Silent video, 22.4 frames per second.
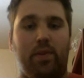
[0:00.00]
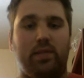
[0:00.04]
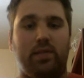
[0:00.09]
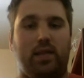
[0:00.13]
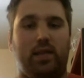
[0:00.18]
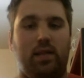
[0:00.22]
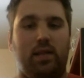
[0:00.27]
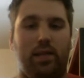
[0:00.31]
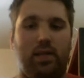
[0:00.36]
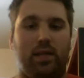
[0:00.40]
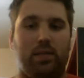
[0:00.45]

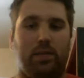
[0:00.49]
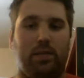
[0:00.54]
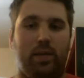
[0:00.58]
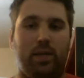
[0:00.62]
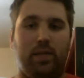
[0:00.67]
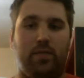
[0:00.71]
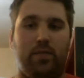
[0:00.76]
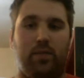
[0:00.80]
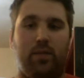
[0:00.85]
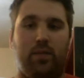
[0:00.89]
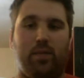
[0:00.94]
that the best
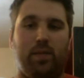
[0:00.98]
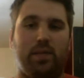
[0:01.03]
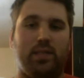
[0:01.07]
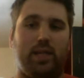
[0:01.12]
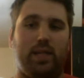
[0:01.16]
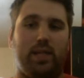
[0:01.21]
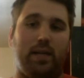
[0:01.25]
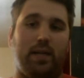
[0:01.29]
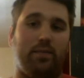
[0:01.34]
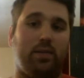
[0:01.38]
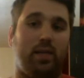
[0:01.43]
place for them to
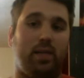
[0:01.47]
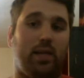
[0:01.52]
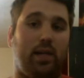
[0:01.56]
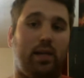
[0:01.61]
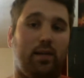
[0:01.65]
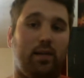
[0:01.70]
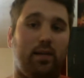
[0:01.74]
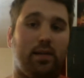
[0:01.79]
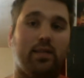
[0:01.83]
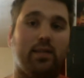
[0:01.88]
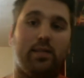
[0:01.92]
sign up to get
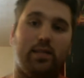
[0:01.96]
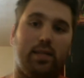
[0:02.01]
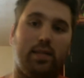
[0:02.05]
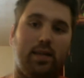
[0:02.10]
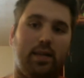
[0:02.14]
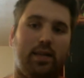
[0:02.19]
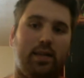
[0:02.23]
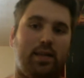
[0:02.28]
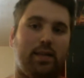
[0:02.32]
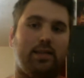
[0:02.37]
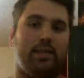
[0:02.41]
on
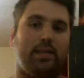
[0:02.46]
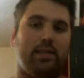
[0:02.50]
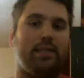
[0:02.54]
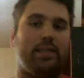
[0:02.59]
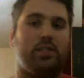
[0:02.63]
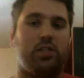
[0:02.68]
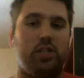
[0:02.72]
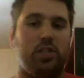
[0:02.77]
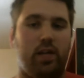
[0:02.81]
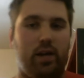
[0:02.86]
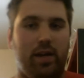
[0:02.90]
these
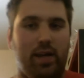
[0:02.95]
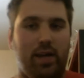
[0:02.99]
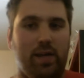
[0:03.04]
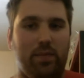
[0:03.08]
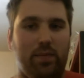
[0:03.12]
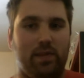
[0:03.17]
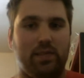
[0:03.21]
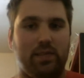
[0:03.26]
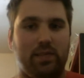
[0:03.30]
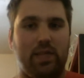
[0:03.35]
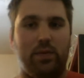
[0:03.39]
legendary
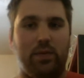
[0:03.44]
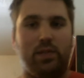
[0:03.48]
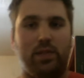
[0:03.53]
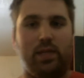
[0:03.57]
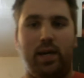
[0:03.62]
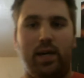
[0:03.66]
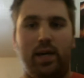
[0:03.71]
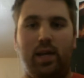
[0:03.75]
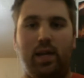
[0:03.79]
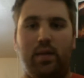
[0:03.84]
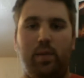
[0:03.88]
emails that we're
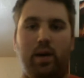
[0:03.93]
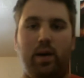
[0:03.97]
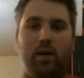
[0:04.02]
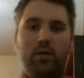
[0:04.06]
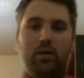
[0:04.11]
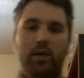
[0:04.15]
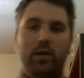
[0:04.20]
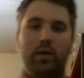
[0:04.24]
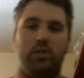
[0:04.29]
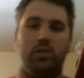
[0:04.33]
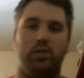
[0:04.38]
talking about?
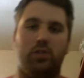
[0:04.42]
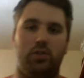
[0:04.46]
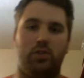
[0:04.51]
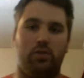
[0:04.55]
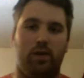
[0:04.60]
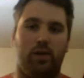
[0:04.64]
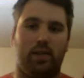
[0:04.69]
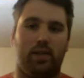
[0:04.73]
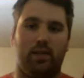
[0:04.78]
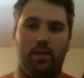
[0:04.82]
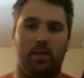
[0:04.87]
Why don't you just
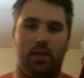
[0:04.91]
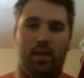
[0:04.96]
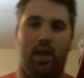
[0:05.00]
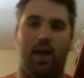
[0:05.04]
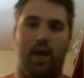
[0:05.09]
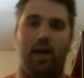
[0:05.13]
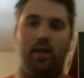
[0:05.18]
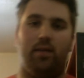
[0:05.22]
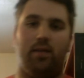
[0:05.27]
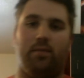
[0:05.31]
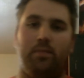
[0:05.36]
direct them to that?